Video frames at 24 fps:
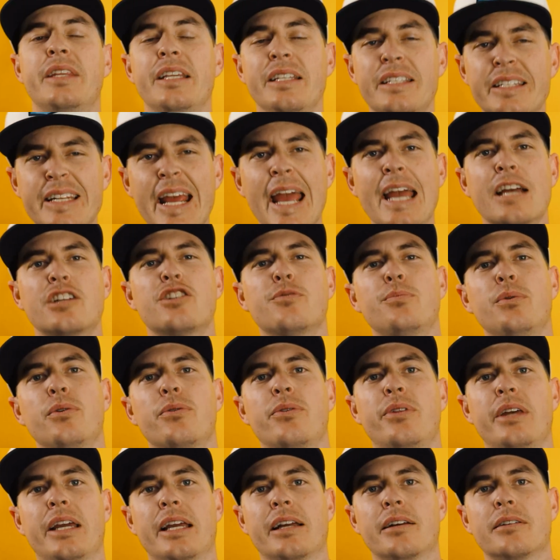These tangible
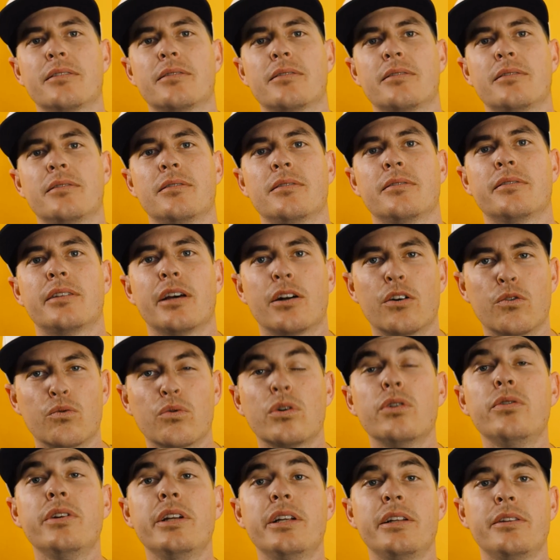things that are
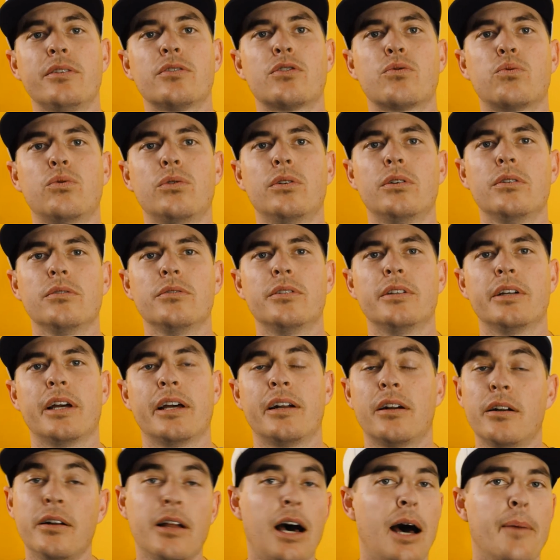rooted in this world
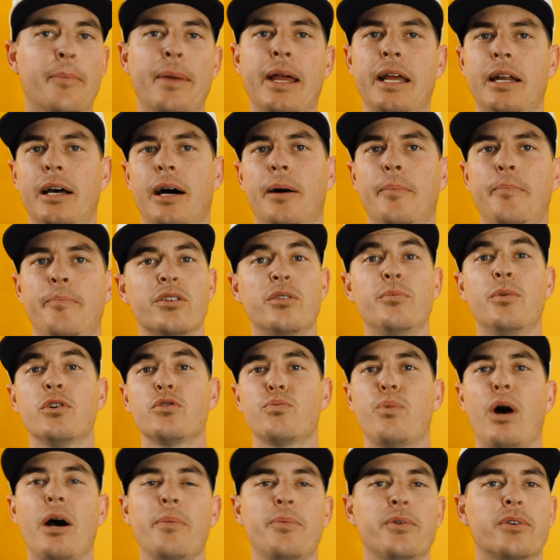and are not made up. So the
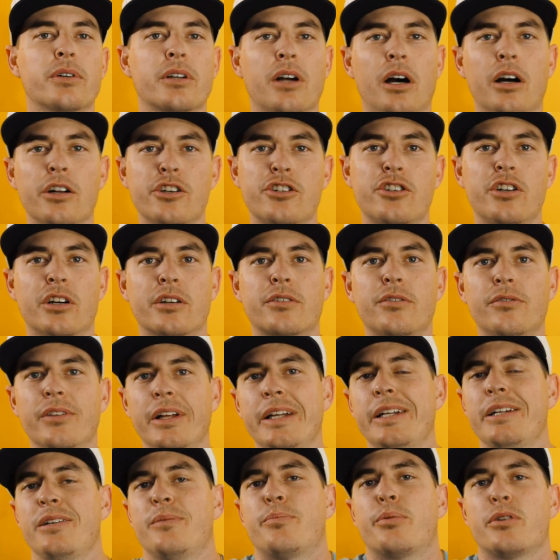most popular construct
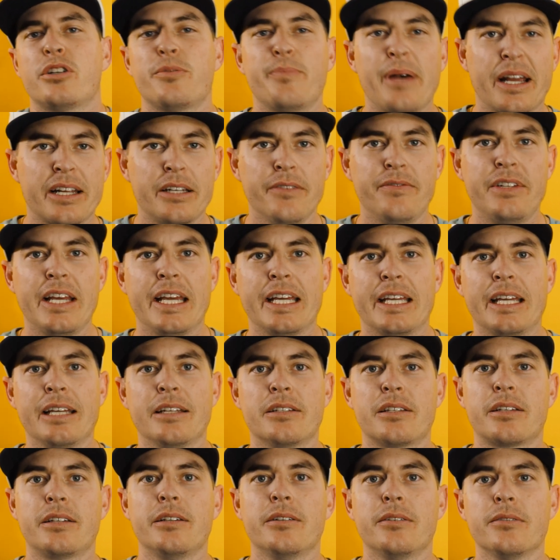related to perspective
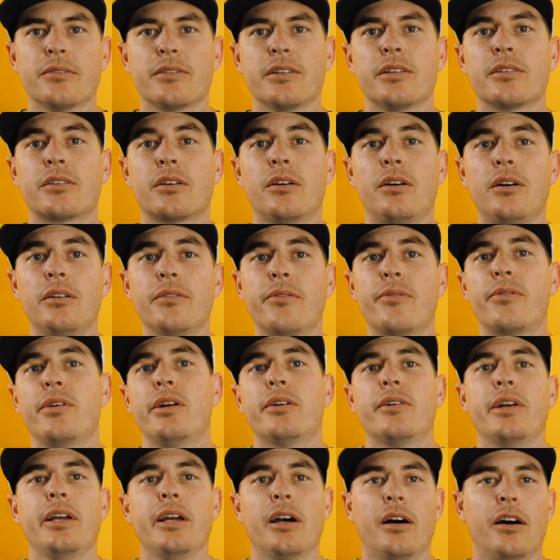taking skills is called
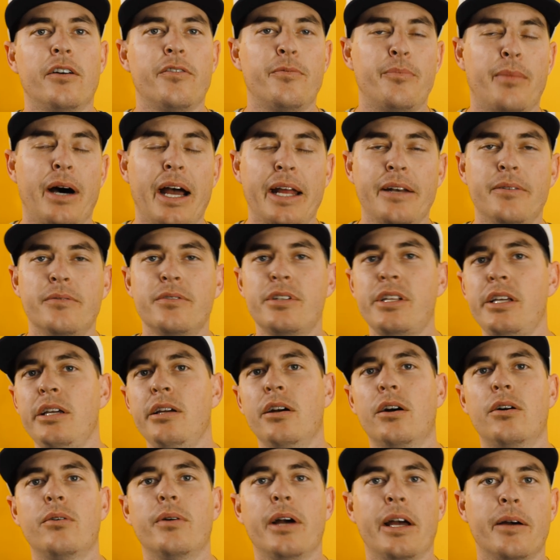theory of mind,
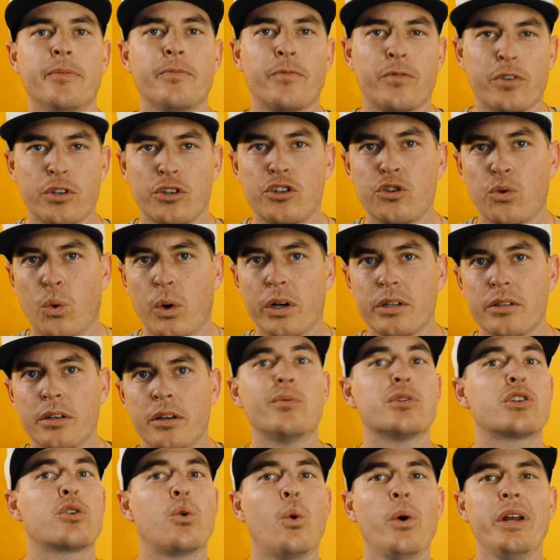TOM for short.
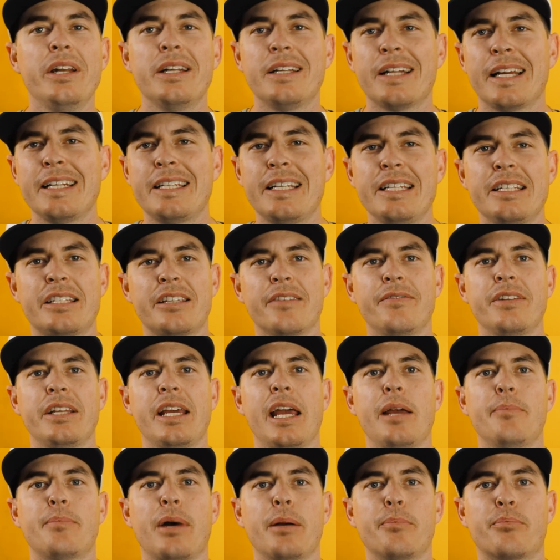It was coined in
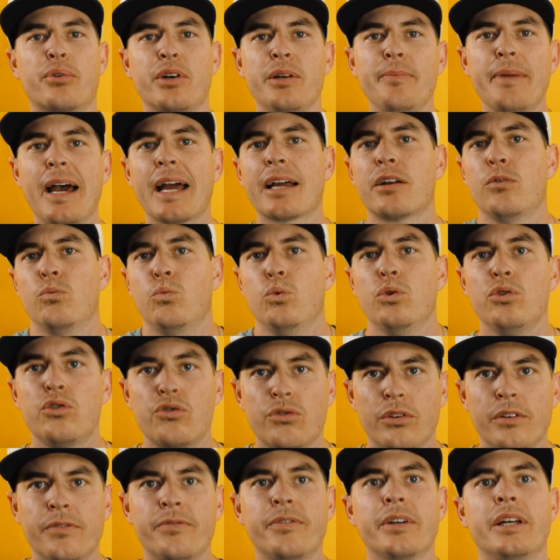1978 by Premack and
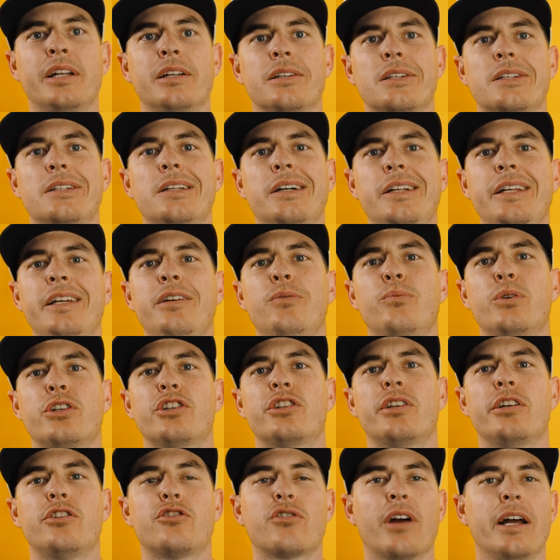Woodruff in a study in
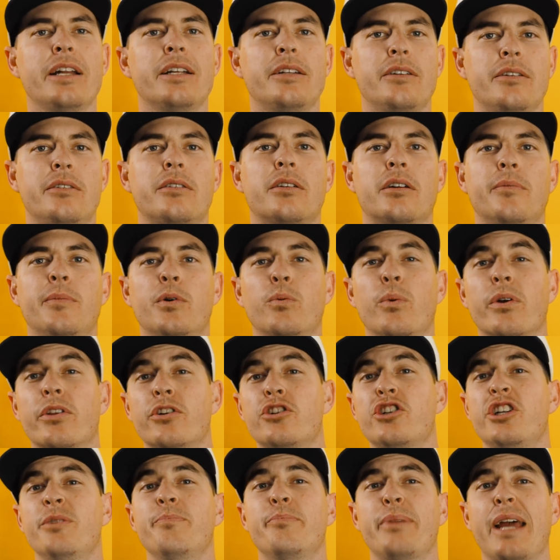which they tried to determine
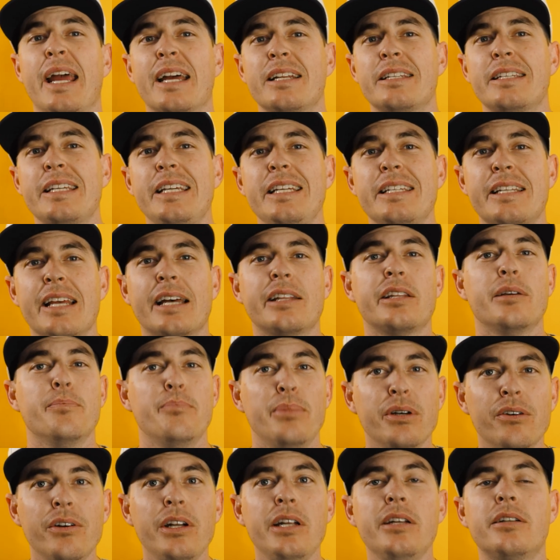whether chimpanzees had the
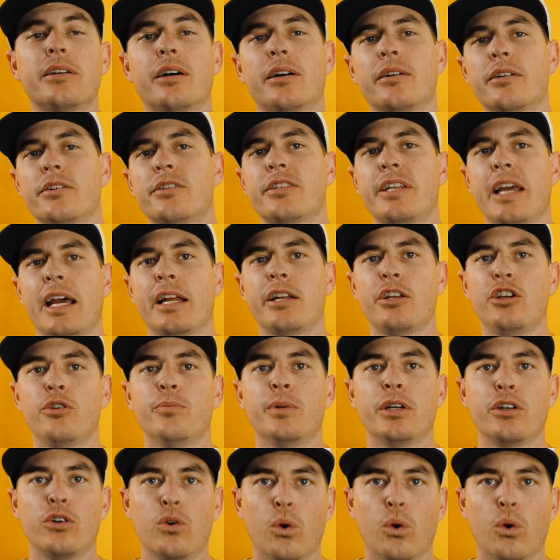ability to understand human